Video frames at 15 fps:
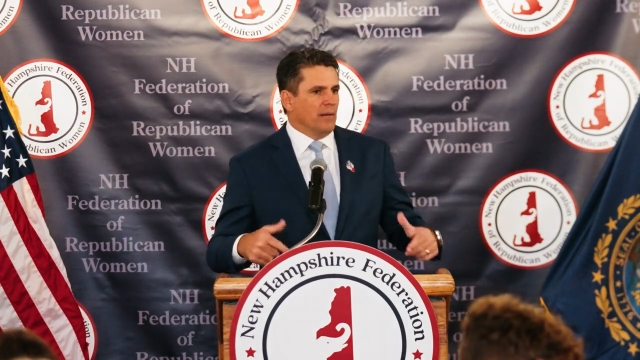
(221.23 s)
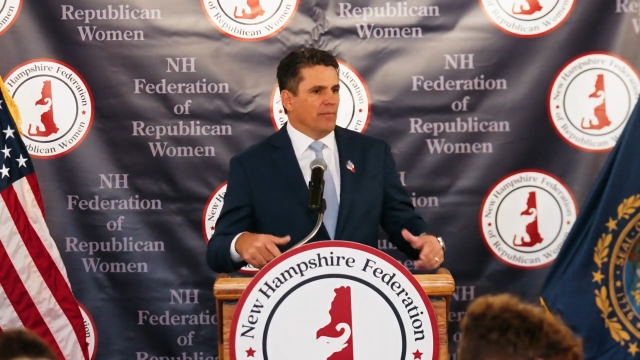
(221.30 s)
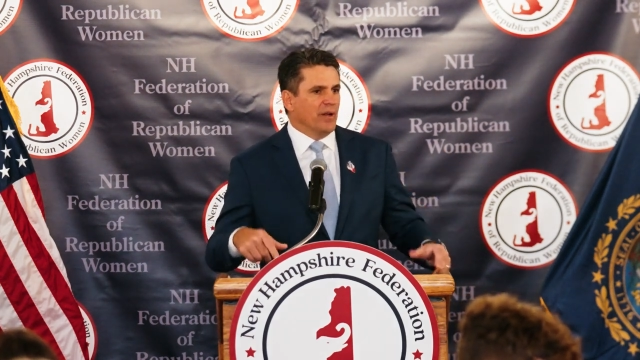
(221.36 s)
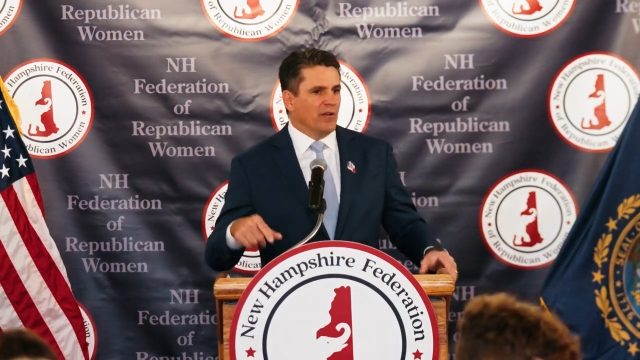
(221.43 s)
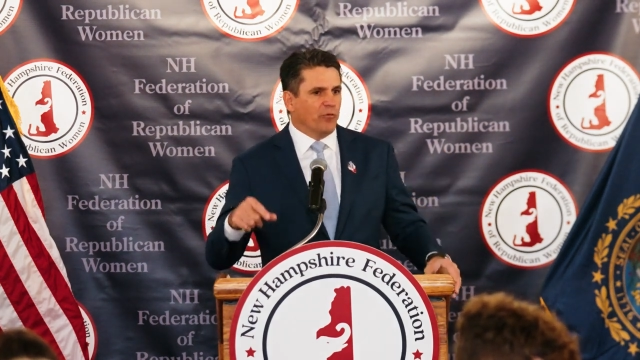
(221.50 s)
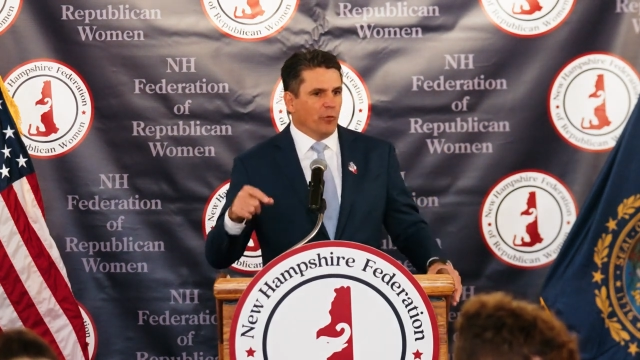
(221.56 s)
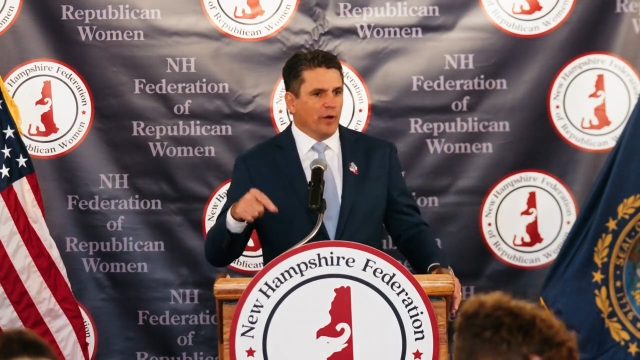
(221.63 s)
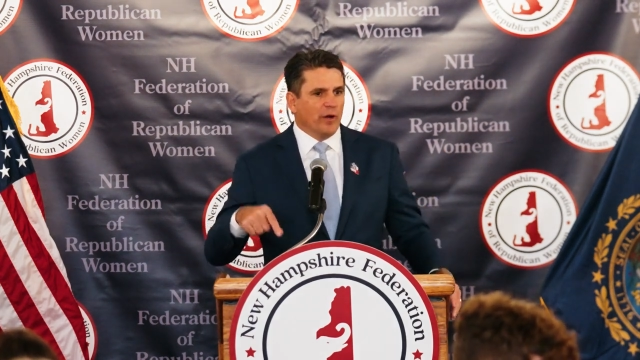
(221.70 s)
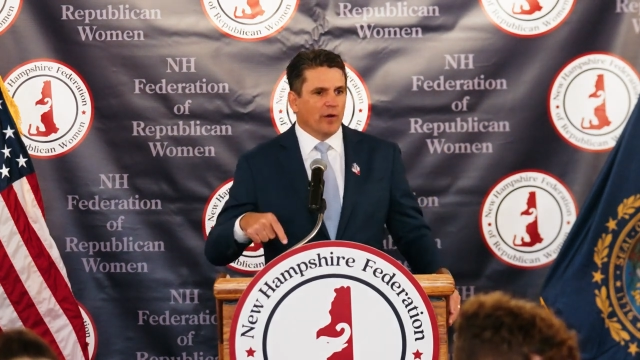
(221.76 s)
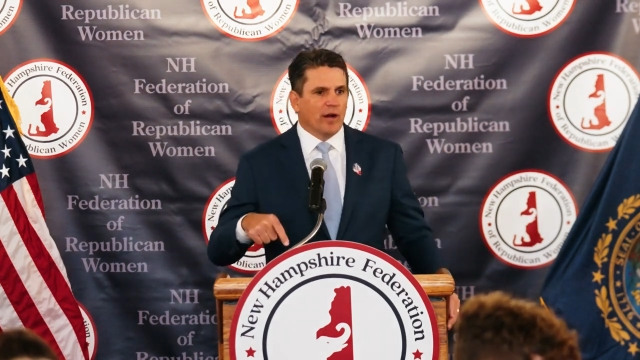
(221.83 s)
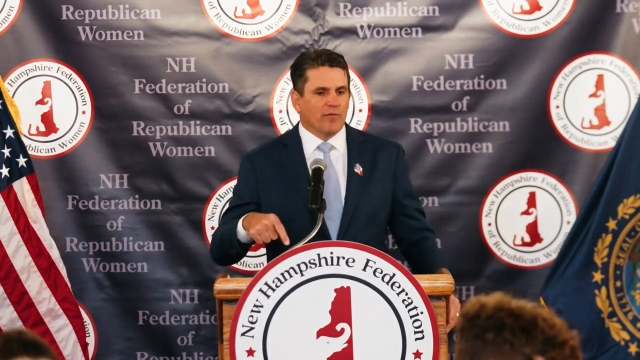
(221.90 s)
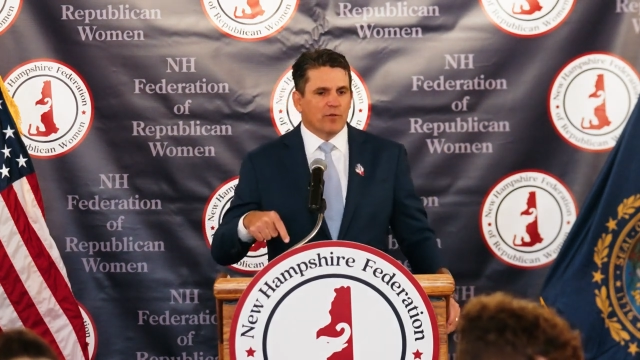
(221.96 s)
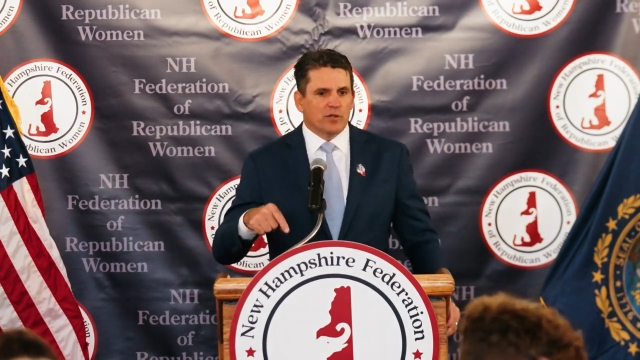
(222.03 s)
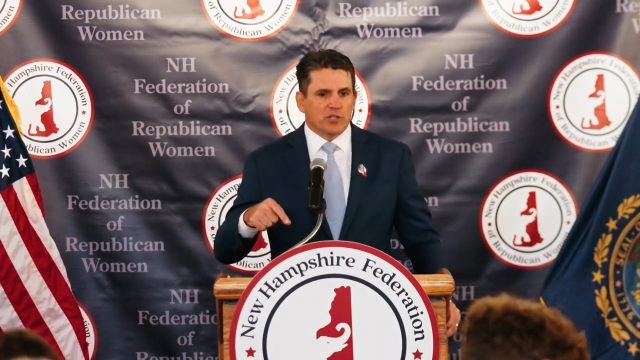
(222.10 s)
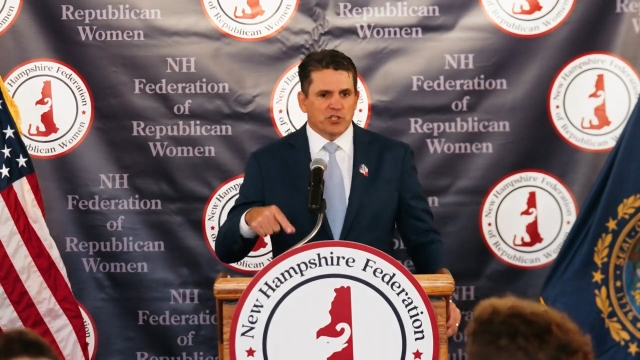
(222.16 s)
But if we were
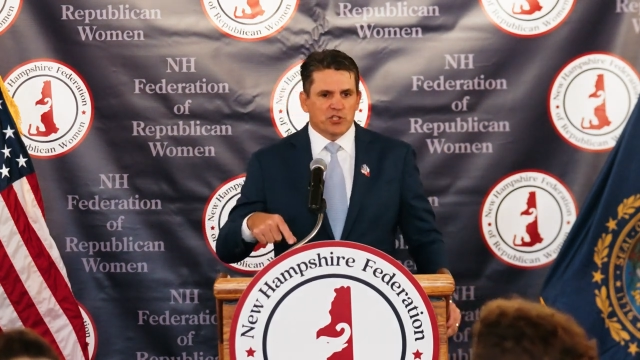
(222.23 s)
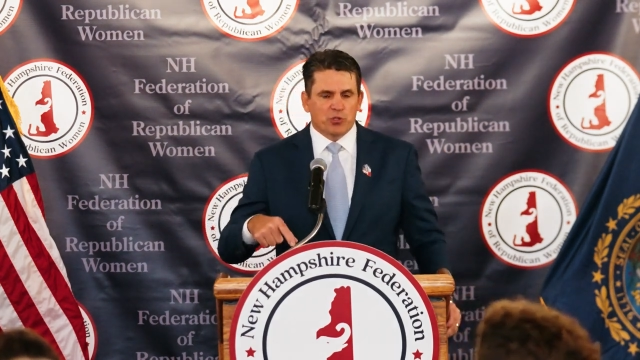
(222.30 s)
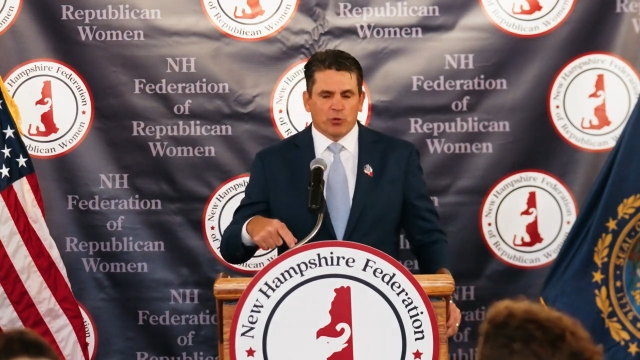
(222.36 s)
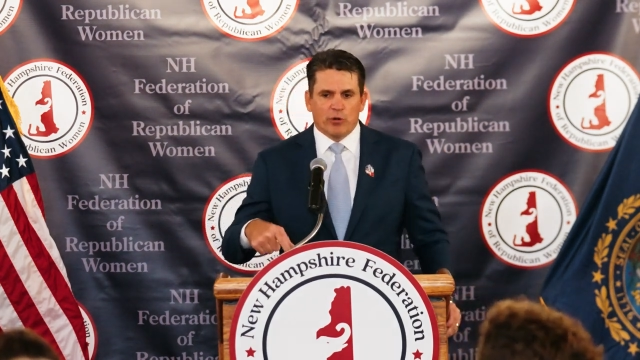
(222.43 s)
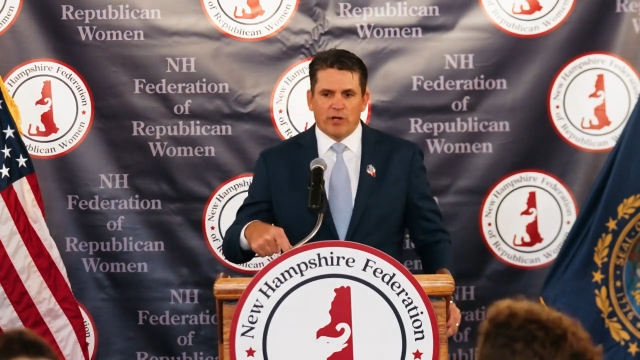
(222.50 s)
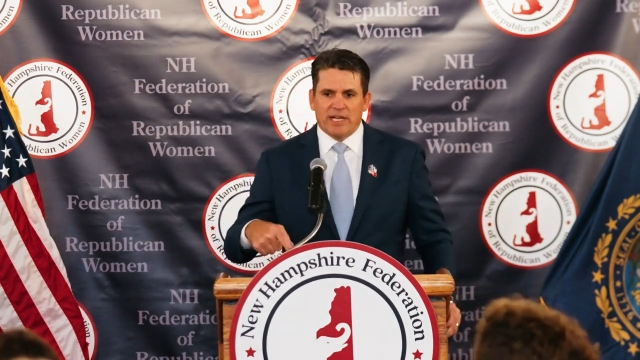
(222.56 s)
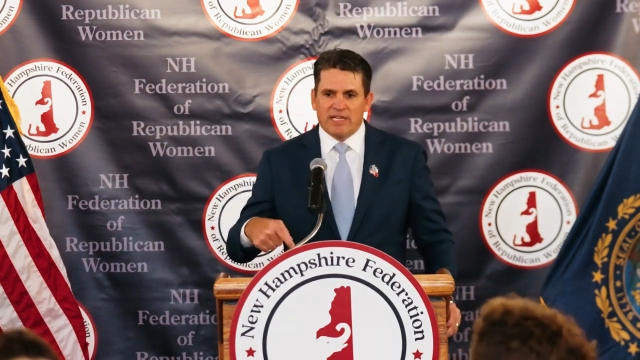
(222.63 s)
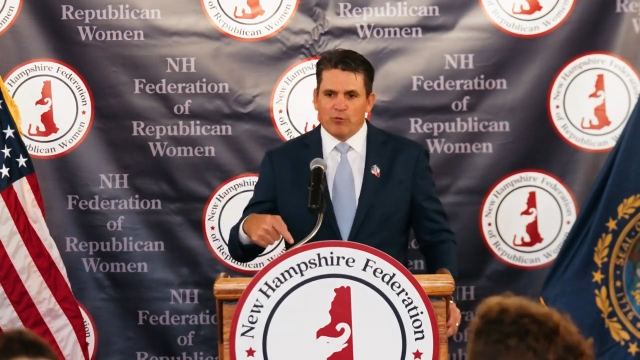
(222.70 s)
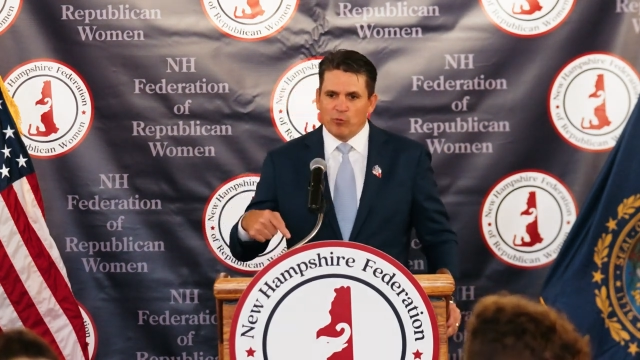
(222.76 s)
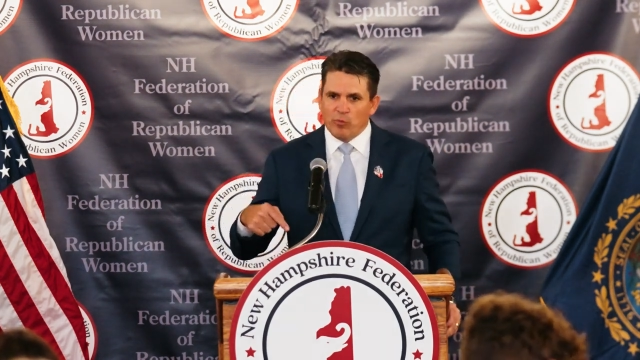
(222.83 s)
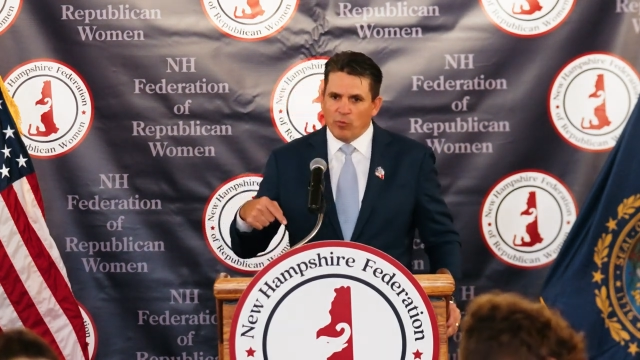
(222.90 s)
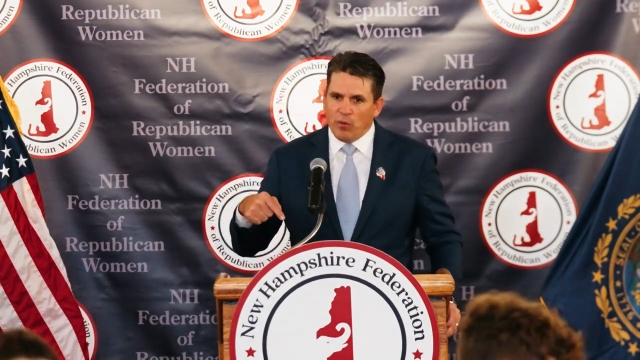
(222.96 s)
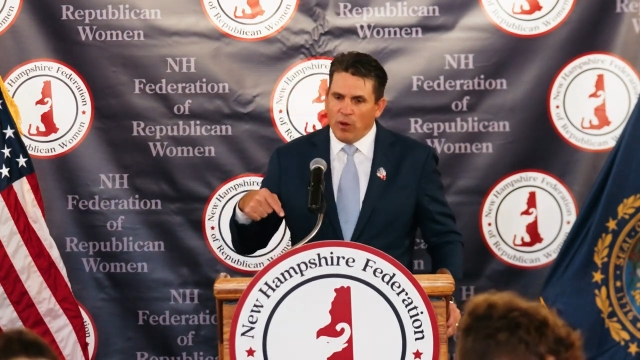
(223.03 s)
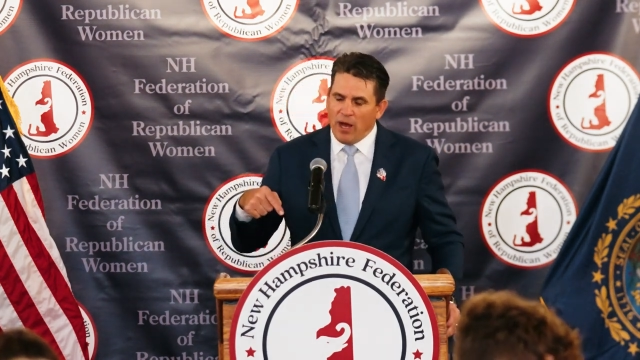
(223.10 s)
ever destroyed,